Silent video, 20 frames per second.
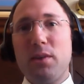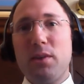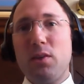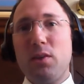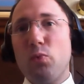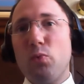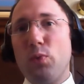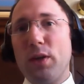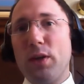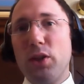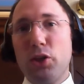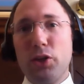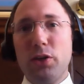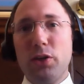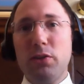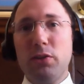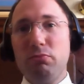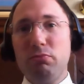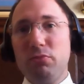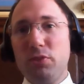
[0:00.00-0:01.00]
we
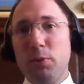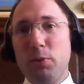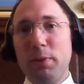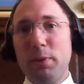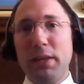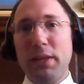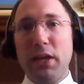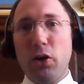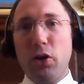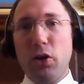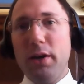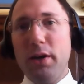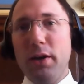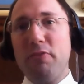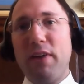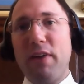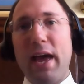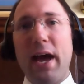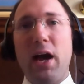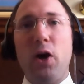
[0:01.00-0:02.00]
learn a little bit later on
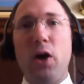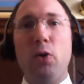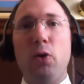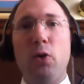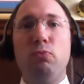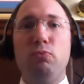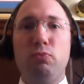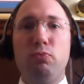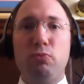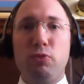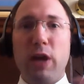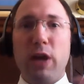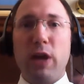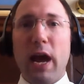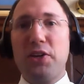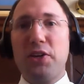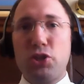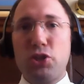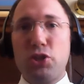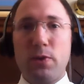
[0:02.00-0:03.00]
of how
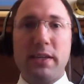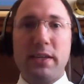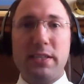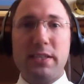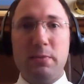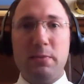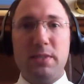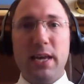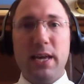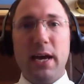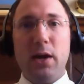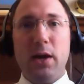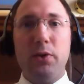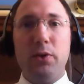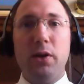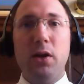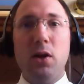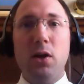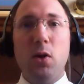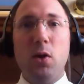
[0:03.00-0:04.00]
God strikes them
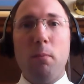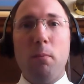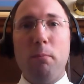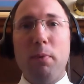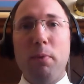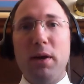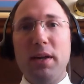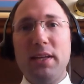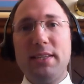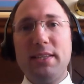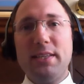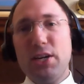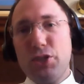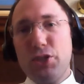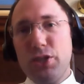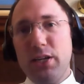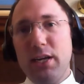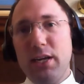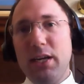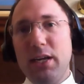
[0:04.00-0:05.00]
down. But it's
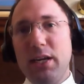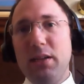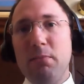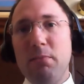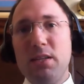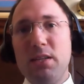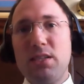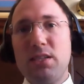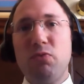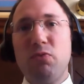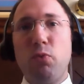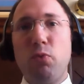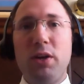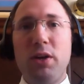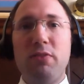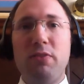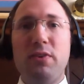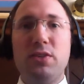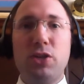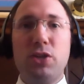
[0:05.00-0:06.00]
actually in the midst of
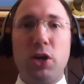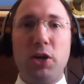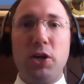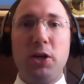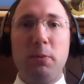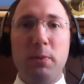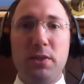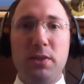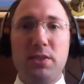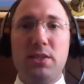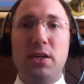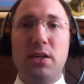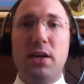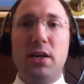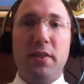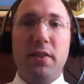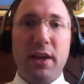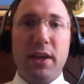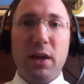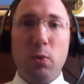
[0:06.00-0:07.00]
one of his arguments
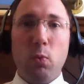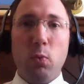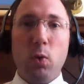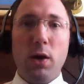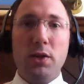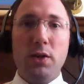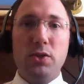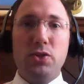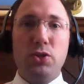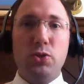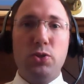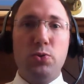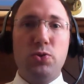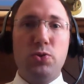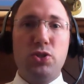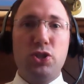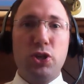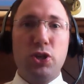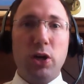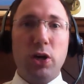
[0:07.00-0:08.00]
that I want to
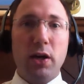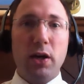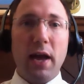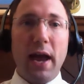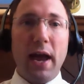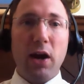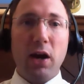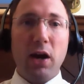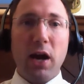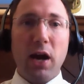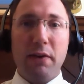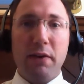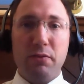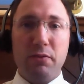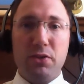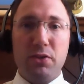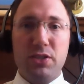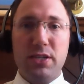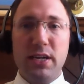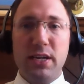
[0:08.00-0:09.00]
start our
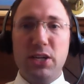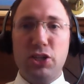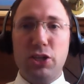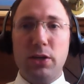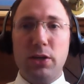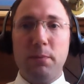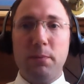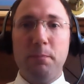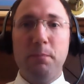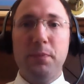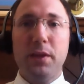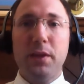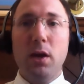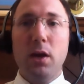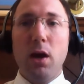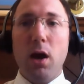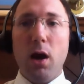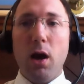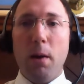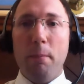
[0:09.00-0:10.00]
conversation
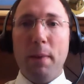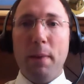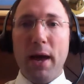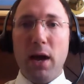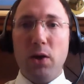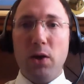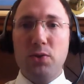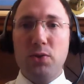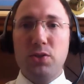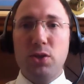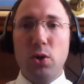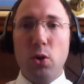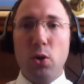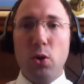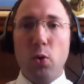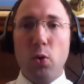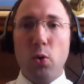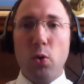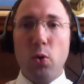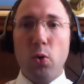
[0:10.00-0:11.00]
about
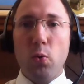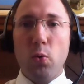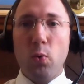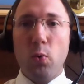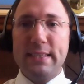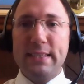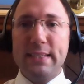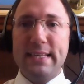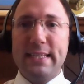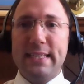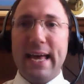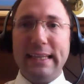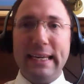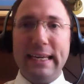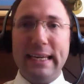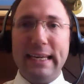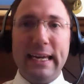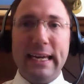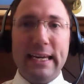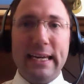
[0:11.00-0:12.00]
what
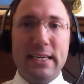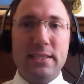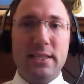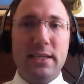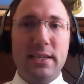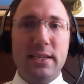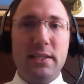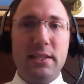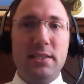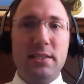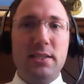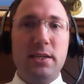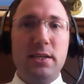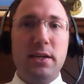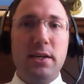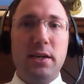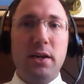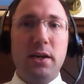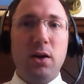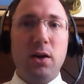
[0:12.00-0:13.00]
exactly is it?
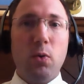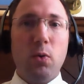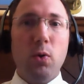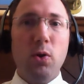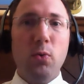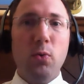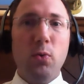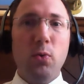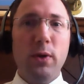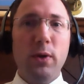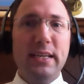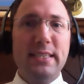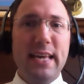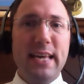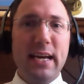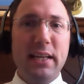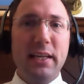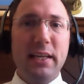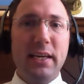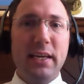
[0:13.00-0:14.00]
What, what
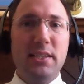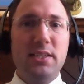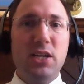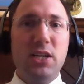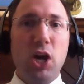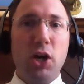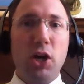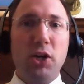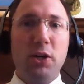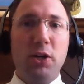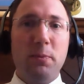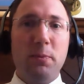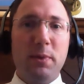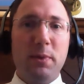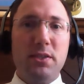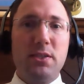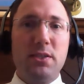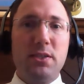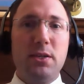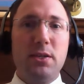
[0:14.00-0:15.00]
exactly is the
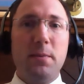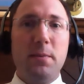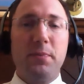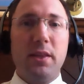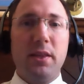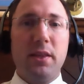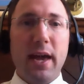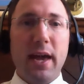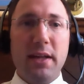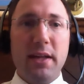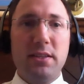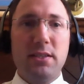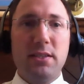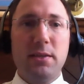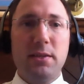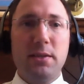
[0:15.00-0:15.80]
argument that